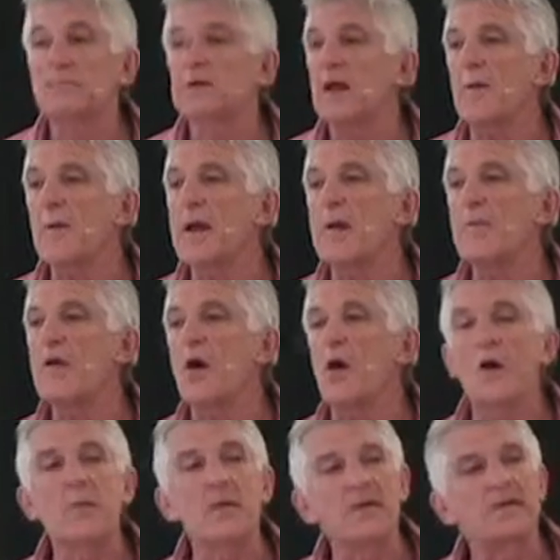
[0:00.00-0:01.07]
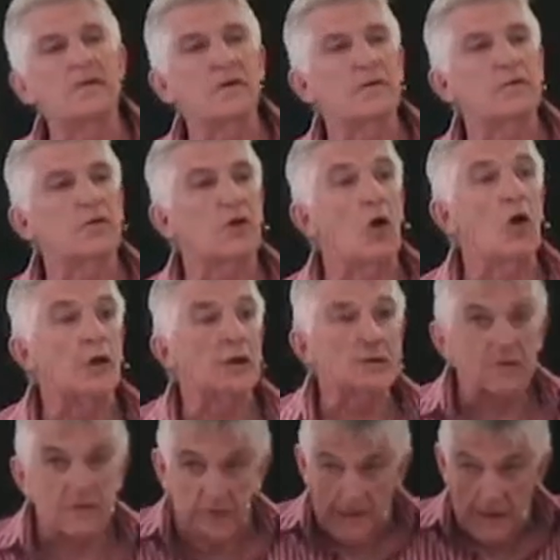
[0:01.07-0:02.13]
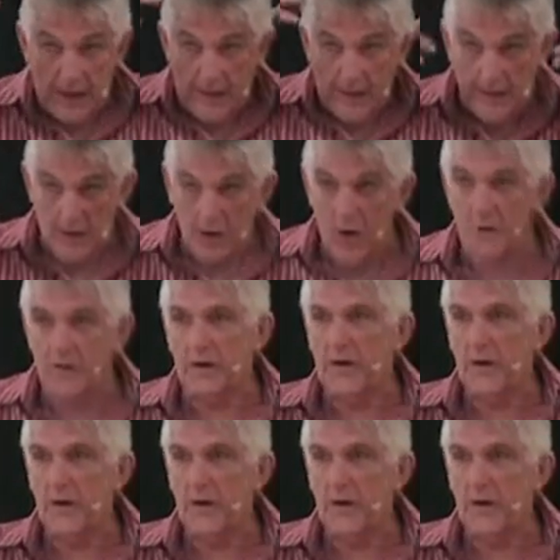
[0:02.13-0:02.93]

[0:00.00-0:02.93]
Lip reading: They may be hobbies that have kind of just taken over,